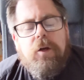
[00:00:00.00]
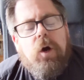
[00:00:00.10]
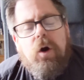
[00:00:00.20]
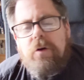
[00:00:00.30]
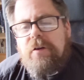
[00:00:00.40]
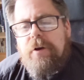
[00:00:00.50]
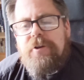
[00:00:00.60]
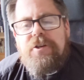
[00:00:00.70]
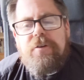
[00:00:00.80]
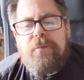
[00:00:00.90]
God
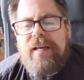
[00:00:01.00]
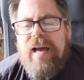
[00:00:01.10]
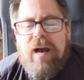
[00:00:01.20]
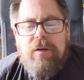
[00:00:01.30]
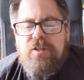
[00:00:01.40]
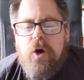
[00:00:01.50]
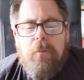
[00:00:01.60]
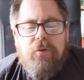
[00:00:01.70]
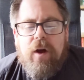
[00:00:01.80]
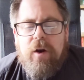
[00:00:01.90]
should be our
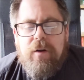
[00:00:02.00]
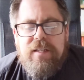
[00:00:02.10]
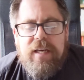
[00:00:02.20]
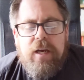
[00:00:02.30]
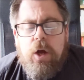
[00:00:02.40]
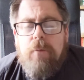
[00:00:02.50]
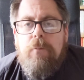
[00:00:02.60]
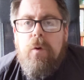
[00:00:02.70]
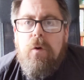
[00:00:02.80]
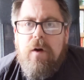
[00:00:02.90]
top priority,
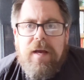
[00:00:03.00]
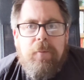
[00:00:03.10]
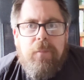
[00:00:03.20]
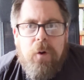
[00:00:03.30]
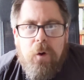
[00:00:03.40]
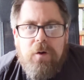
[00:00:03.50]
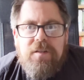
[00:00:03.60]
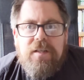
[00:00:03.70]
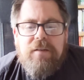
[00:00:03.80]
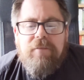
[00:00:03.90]
more
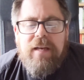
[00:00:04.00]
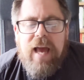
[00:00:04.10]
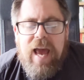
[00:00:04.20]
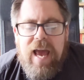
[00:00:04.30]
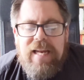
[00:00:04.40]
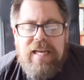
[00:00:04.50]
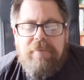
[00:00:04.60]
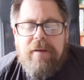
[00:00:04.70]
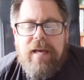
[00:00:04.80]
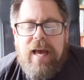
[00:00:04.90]
important than
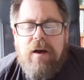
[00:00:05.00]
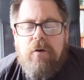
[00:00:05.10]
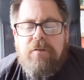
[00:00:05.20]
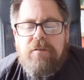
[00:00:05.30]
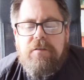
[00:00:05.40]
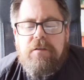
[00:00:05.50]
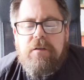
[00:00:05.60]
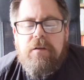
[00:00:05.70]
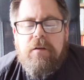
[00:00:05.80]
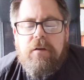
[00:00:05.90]
anything else.
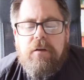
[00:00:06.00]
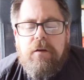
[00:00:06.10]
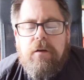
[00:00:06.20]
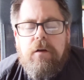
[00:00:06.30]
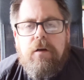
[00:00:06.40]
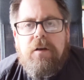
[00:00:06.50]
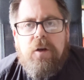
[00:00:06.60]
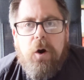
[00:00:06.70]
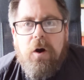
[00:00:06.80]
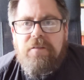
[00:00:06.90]

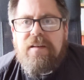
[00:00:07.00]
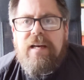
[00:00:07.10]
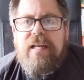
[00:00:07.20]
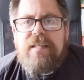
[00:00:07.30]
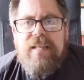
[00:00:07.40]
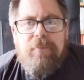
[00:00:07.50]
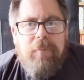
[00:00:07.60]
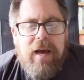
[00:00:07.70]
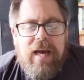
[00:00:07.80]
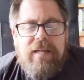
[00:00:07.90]
God
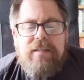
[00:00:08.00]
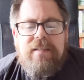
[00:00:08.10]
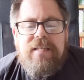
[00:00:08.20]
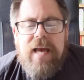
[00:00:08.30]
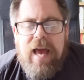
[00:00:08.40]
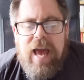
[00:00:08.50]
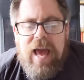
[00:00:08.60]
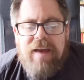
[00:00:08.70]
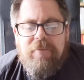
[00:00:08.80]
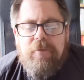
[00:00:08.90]
demands
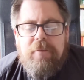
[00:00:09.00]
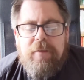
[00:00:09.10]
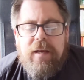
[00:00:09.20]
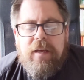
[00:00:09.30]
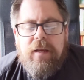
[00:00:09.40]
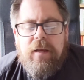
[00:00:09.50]
everything.